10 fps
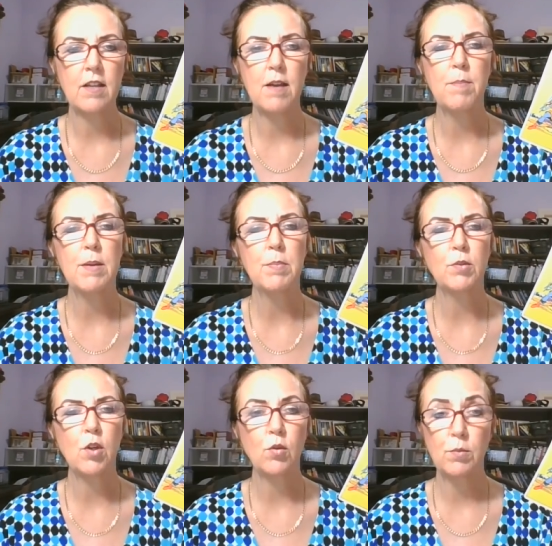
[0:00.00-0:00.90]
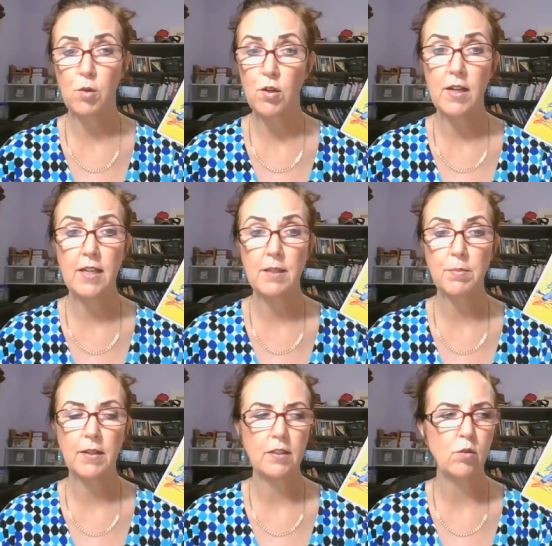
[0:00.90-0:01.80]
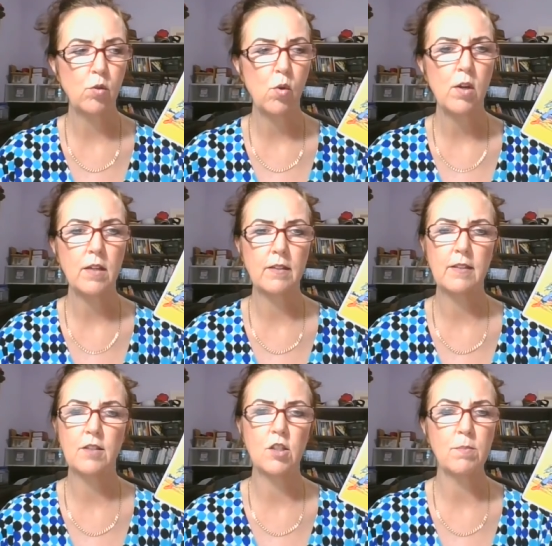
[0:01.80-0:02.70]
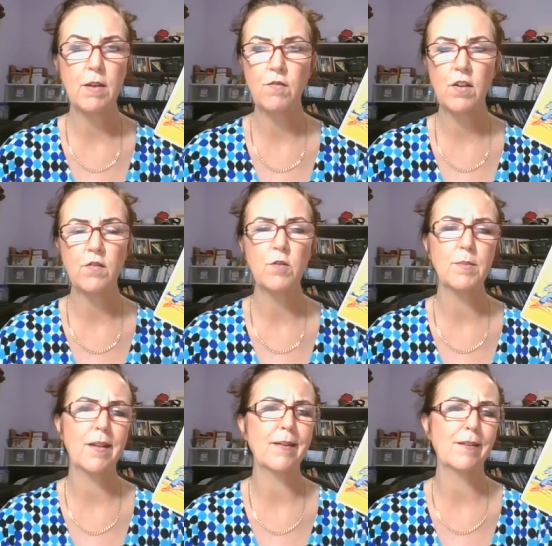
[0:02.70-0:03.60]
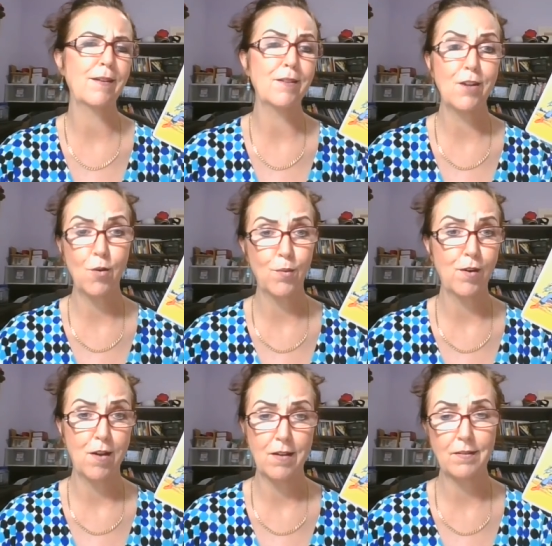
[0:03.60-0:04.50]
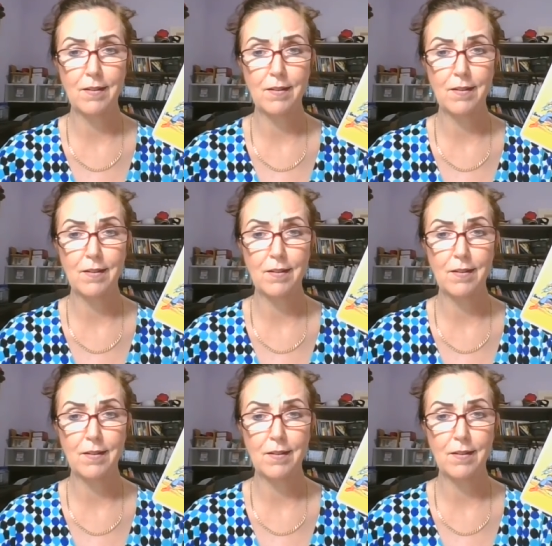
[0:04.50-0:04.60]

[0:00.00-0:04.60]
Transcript: and people told him you're going to end up like New York, and he just made fun of them like, no, we're not.